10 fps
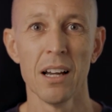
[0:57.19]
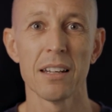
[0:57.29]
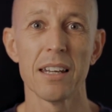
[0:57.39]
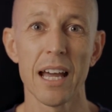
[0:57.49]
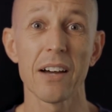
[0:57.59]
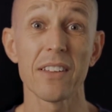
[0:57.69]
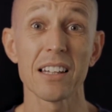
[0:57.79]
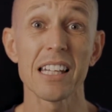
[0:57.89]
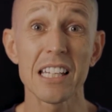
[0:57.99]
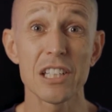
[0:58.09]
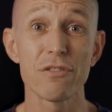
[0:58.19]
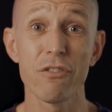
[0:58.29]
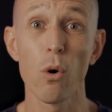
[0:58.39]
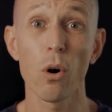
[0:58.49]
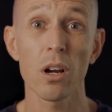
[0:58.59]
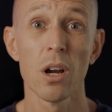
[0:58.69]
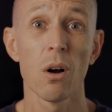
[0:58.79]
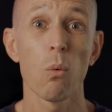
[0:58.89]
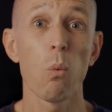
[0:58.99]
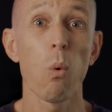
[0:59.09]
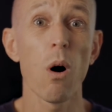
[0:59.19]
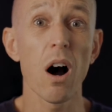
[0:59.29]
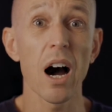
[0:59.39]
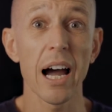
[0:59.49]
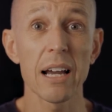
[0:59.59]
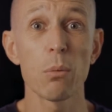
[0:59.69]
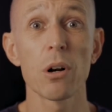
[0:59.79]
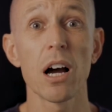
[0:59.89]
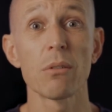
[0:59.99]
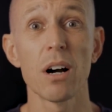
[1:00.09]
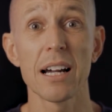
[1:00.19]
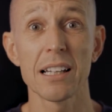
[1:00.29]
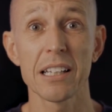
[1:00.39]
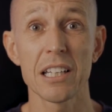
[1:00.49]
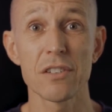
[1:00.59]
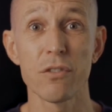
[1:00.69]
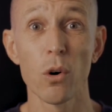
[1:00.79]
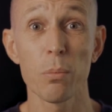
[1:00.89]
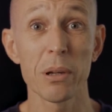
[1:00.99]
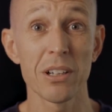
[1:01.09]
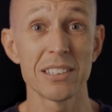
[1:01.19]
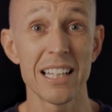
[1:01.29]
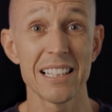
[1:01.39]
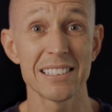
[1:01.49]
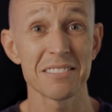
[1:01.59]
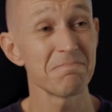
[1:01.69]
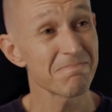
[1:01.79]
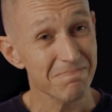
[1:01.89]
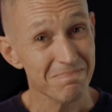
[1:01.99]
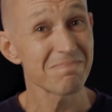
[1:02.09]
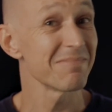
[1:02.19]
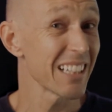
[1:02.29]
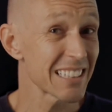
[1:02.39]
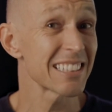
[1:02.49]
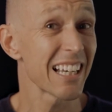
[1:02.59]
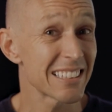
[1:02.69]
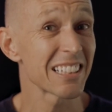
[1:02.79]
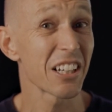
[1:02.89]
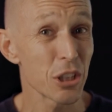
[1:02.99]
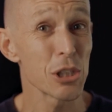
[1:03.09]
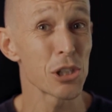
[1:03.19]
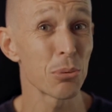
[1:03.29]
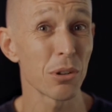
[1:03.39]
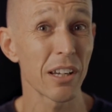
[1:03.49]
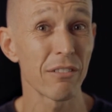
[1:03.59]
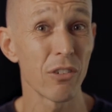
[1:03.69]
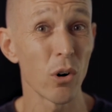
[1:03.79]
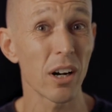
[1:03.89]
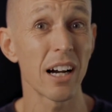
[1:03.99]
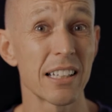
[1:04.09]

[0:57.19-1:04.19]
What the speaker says: Now, the linkage fork. Why would I ride a linkage fork? Because it is, let's say it's an unusual looking fork.